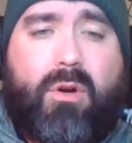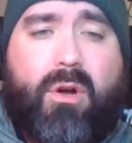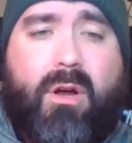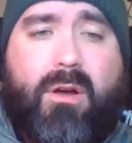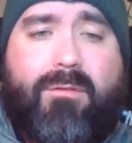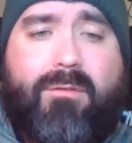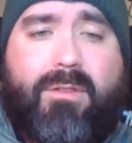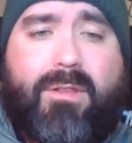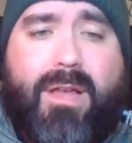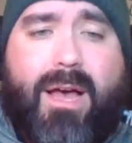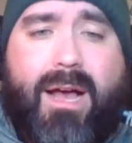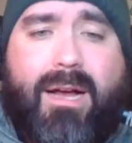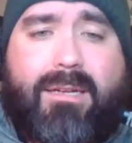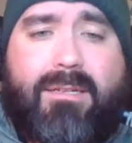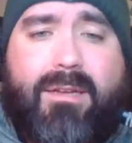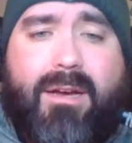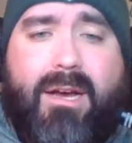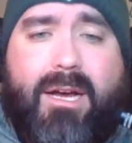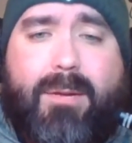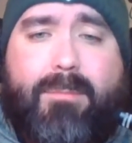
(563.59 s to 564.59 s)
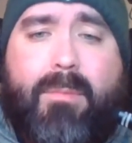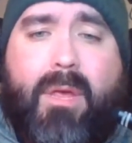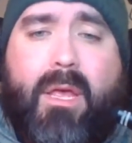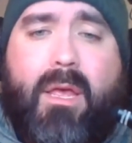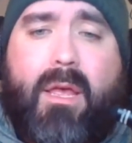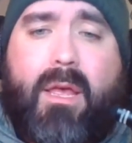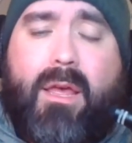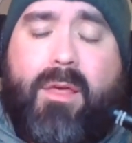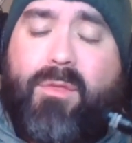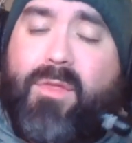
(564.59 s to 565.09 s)
of Locked On,
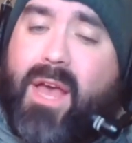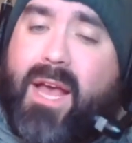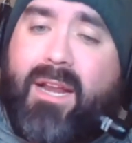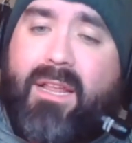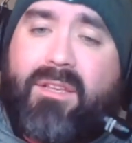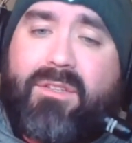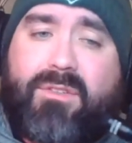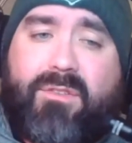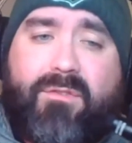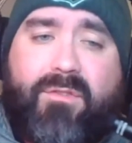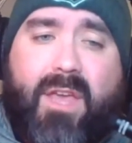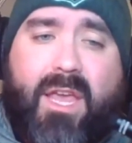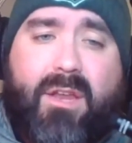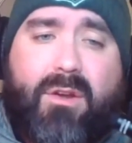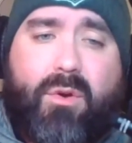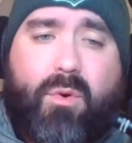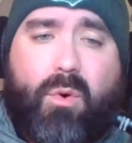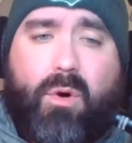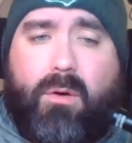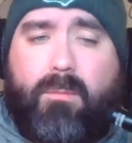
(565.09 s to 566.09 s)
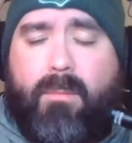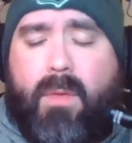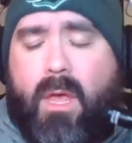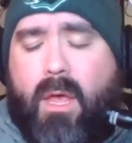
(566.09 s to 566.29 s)
that is FanDuel.